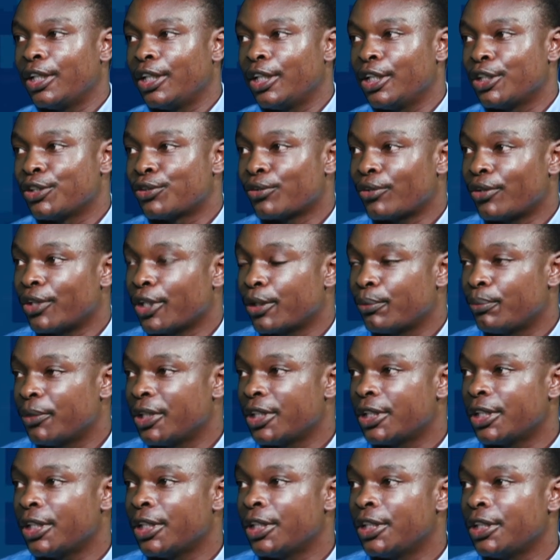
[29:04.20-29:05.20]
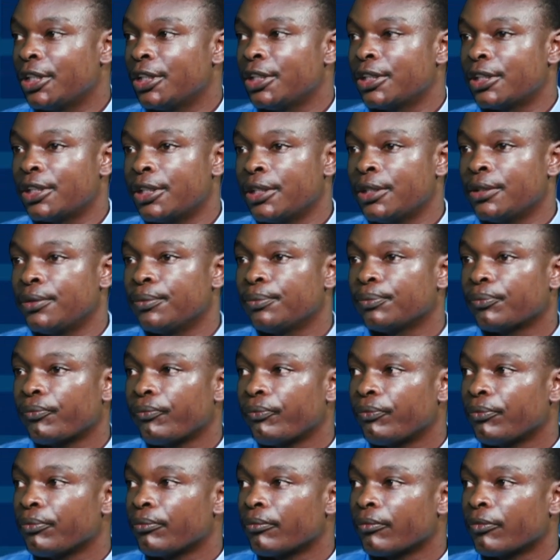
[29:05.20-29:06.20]
stronger message, is that
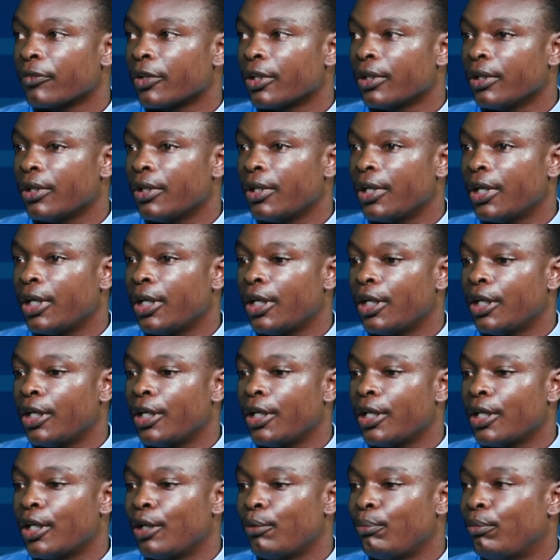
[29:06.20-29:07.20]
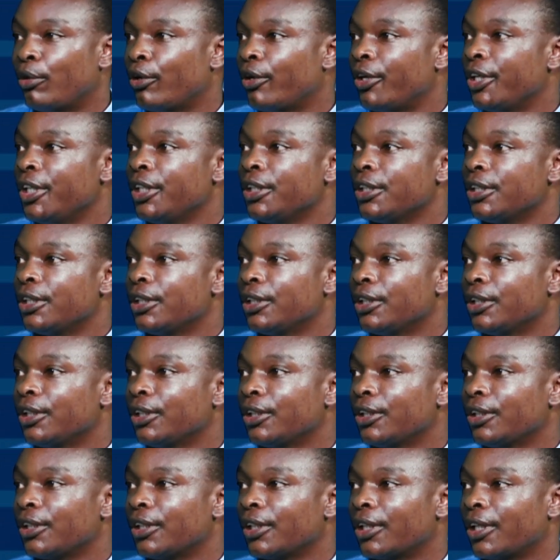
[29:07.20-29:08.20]
the boys,
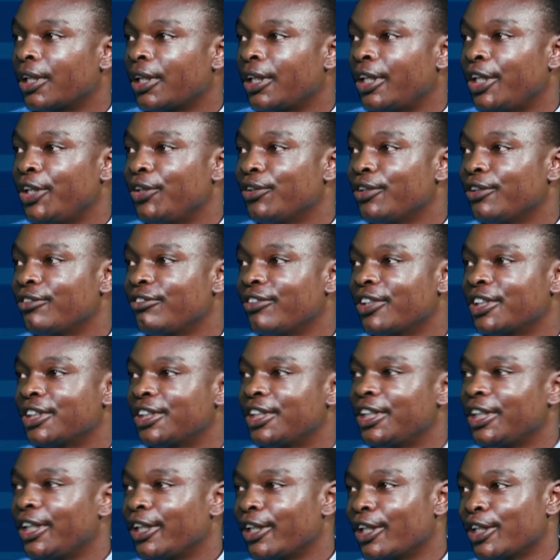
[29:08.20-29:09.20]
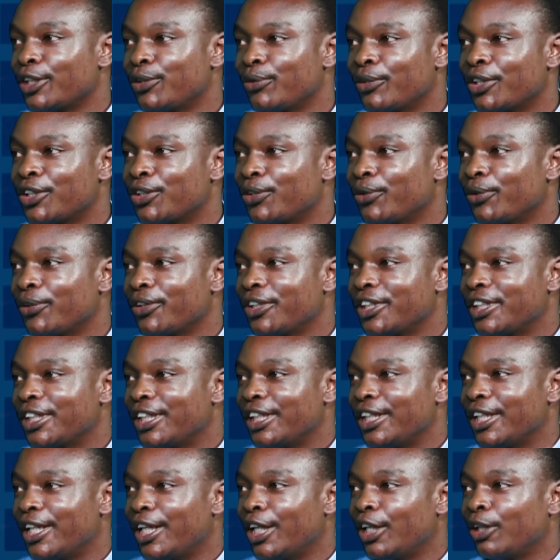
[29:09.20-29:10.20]
the university graduates, you will
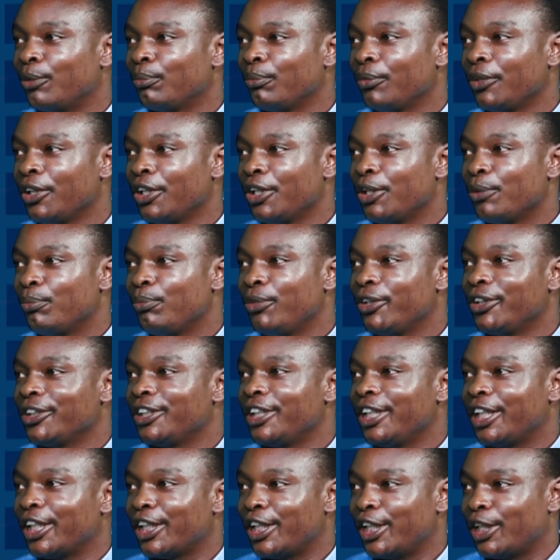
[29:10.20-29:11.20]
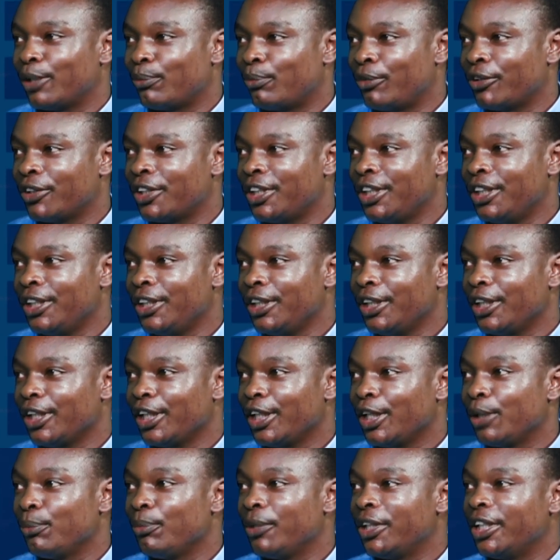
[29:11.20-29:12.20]
see them building their body,
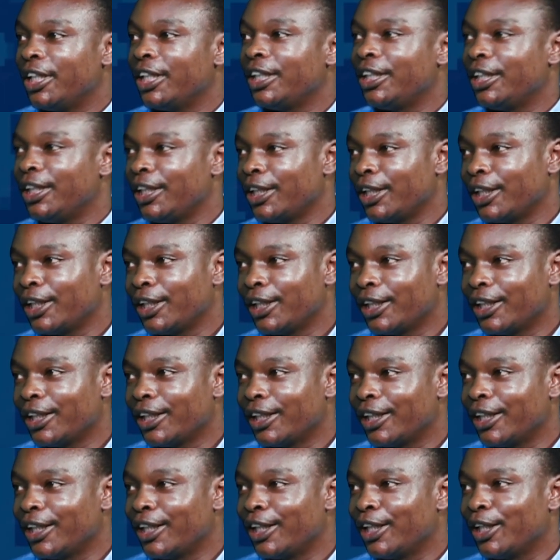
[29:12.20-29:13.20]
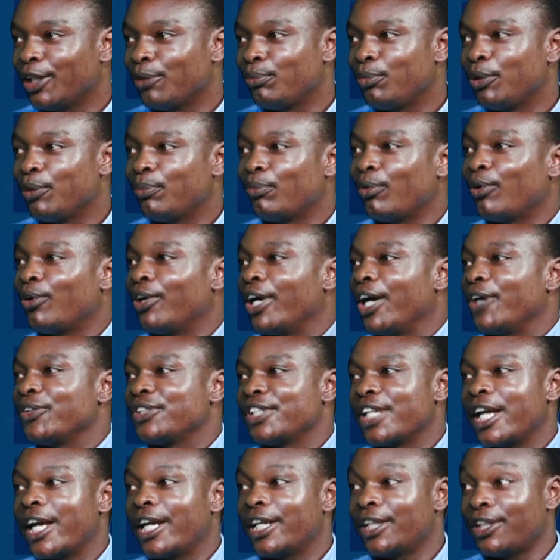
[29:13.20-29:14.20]
imitating people
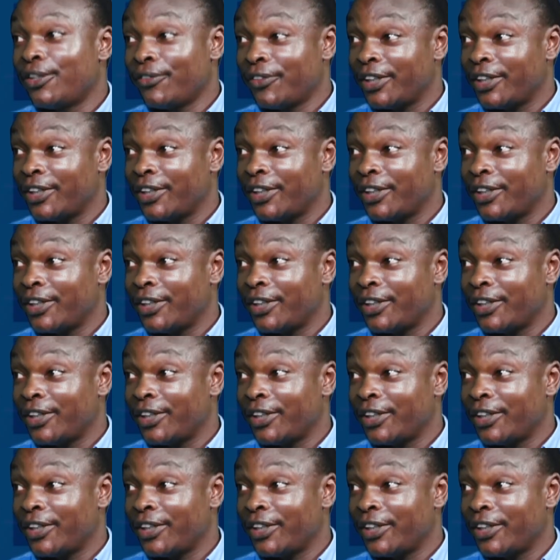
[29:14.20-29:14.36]
outside of the